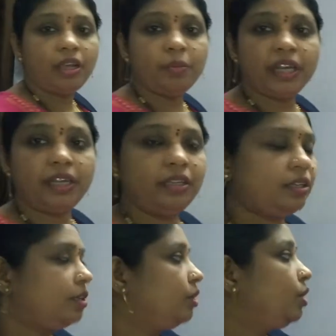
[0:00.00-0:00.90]
Am I right?
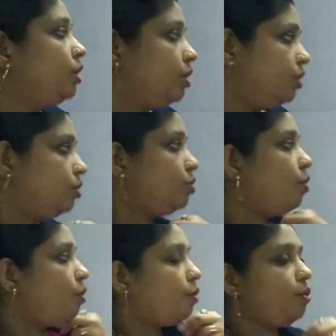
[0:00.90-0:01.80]

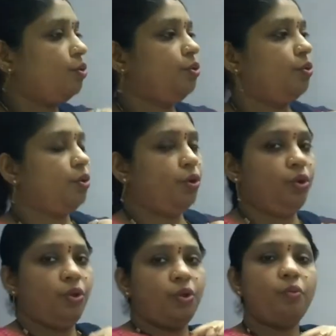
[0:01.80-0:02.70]
So
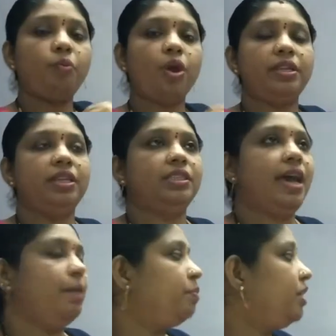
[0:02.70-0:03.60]
what is
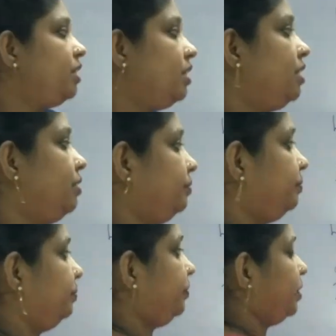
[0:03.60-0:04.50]
happening here?
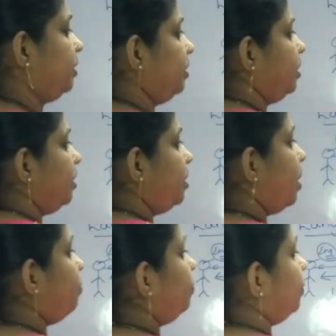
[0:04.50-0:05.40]

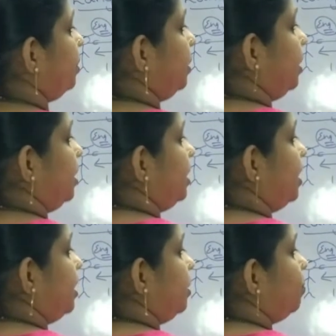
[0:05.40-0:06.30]
Now
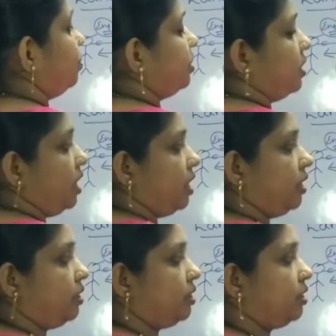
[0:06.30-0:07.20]
he knows
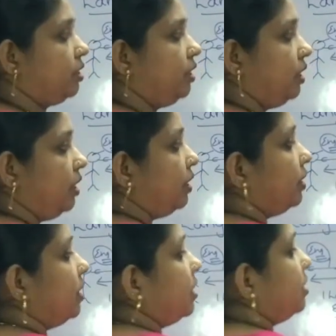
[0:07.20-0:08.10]
English,
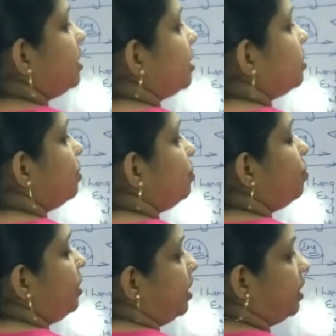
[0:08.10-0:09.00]
this doesn't
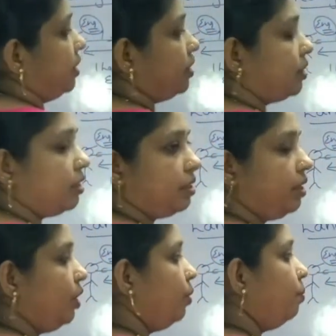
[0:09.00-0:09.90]
know English,
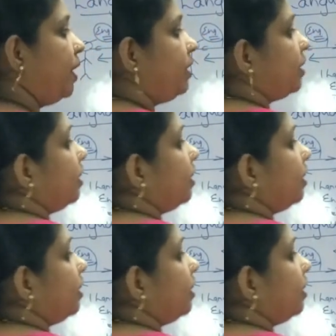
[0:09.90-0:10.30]
but